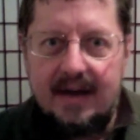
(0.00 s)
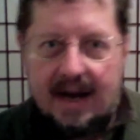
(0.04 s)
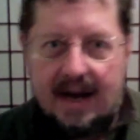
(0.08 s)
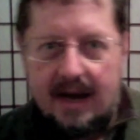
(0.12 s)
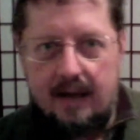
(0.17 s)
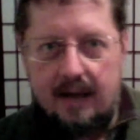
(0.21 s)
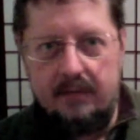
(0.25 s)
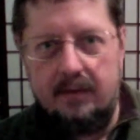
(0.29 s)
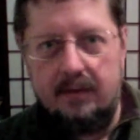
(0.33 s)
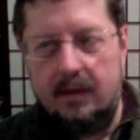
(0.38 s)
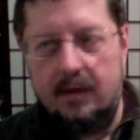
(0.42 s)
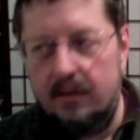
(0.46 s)

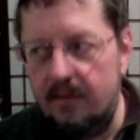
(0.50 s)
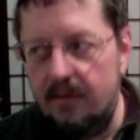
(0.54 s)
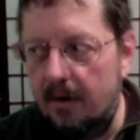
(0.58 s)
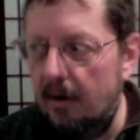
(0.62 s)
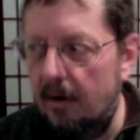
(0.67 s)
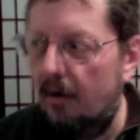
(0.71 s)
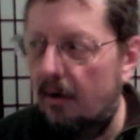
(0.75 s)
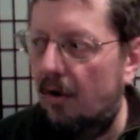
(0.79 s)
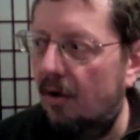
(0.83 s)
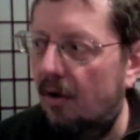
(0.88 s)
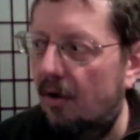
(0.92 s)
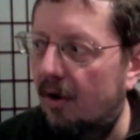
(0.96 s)
and
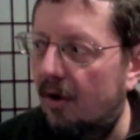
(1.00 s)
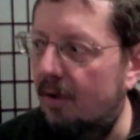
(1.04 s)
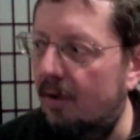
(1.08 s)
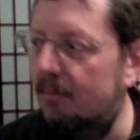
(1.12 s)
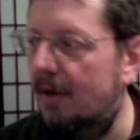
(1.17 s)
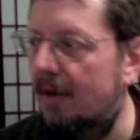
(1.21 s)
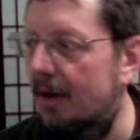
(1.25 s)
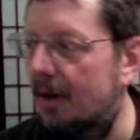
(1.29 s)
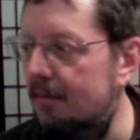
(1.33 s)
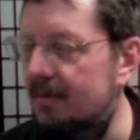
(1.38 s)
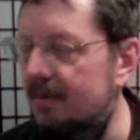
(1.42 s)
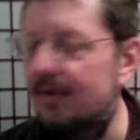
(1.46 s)
they're home,
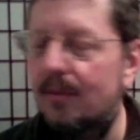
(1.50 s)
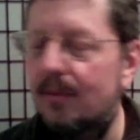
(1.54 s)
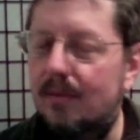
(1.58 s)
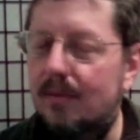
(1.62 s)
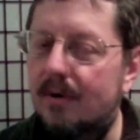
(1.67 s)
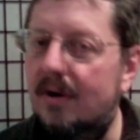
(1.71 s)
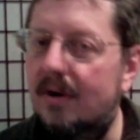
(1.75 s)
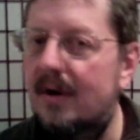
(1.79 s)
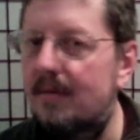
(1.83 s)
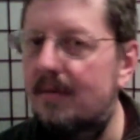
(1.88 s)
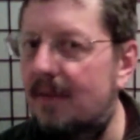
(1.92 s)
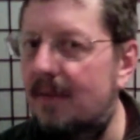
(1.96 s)
I'm going to
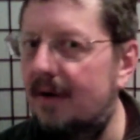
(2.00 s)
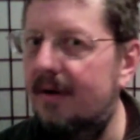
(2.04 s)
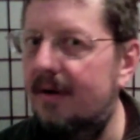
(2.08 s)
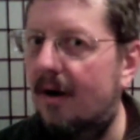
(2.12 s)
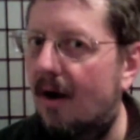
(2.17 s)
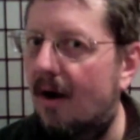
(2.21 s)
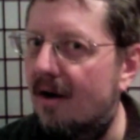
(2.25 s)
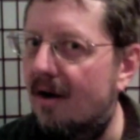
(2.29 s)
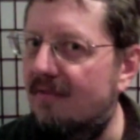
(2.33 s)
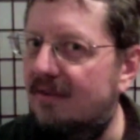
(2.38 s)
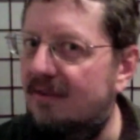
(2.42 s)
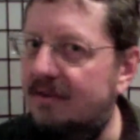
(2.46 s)
work on my
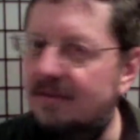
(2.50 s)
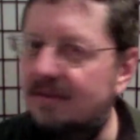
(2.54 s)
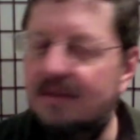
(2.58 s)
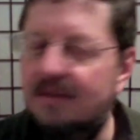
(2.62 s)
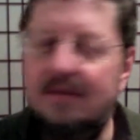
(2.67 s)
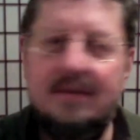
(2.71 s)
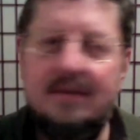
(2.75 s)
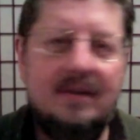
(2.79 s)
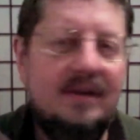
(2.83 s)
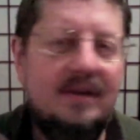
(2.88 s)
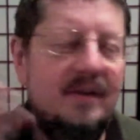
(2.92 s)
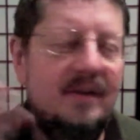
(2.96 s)
novel,
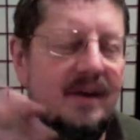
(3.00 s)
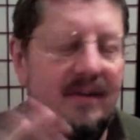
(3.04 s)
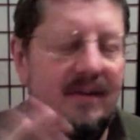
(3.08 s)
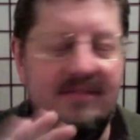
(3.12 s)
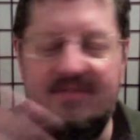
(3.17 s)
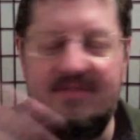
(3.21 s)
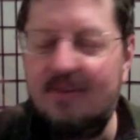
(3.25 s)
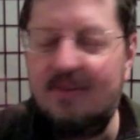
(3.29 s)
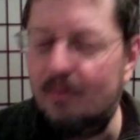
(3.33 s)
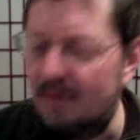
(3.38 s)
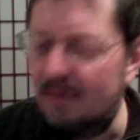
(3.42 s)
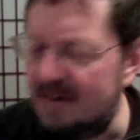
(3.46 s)
or uh,
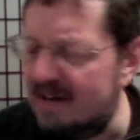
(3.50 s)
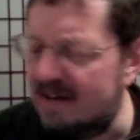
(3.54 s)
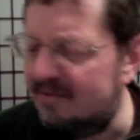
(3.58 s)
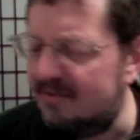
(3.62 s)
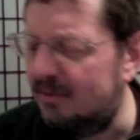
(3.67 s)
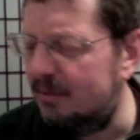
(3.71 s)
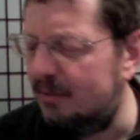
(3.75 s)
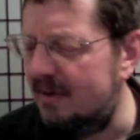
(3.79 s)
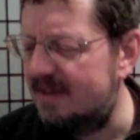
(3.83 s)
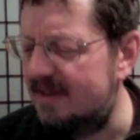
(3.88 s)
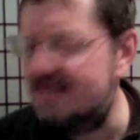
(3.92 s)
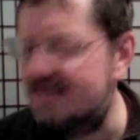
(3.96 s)
for whatever
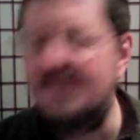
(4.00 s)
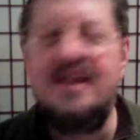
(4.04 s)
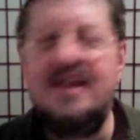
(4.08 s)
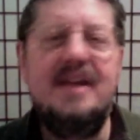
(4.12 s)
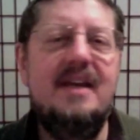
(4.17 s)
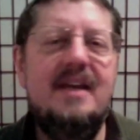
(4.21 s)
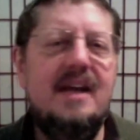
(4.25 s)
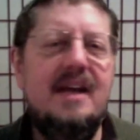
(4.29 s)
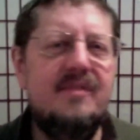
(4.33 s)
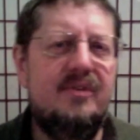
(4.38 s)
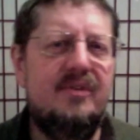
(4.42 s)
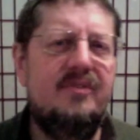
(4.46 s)
reason, they
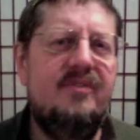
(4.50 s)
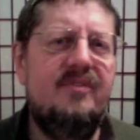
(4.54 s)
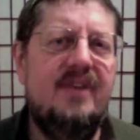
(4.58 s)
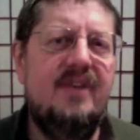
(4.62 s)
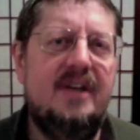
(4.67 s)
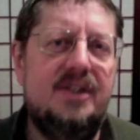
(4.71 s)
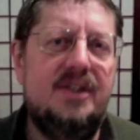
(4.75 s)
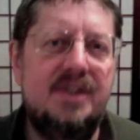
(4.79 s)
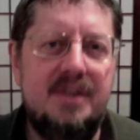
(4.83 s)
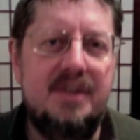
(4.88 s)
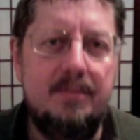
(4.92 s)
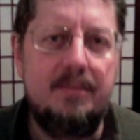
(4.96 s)
never
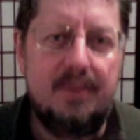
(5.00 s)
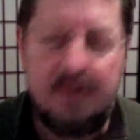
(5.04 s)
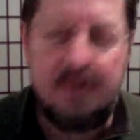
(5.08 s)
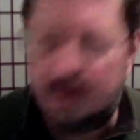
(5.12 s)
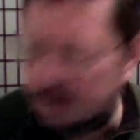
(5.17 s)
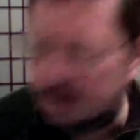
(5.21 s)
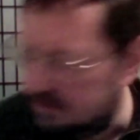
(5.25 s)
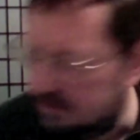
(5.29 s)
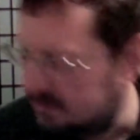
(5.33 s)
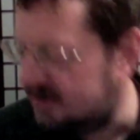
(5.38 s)
finish the book.